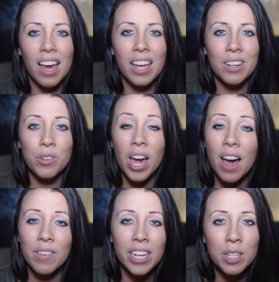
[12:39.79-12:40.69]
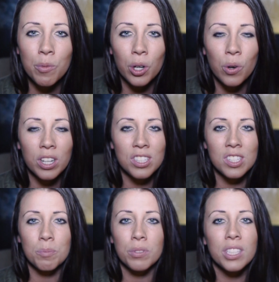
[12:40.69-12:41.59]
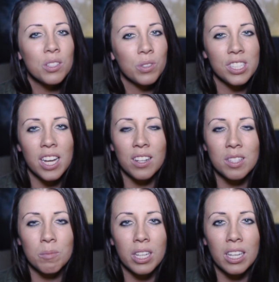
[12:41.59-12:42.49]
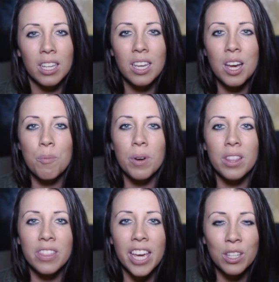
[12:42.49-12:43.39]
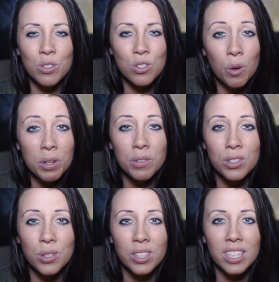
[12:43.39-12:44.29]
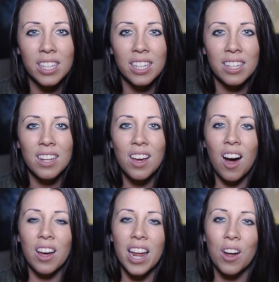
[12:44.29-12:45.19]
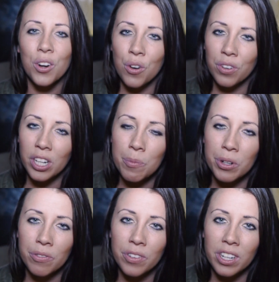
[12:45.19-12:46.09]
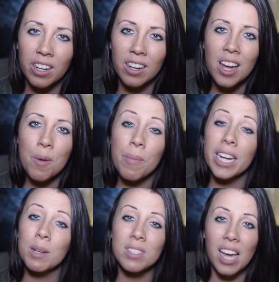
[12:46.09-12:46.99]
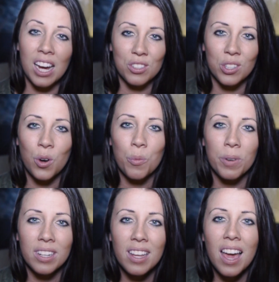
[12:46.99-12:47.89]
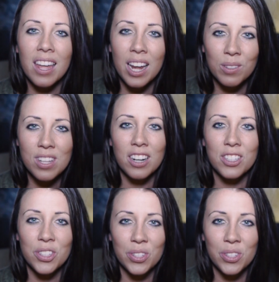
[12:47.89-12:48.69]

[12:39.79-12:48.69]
And if you have any more questions, please reach out to me. But thank you so much for tuning in on how to overcome your fear. My name is Ashley Coleman, and I will talk to you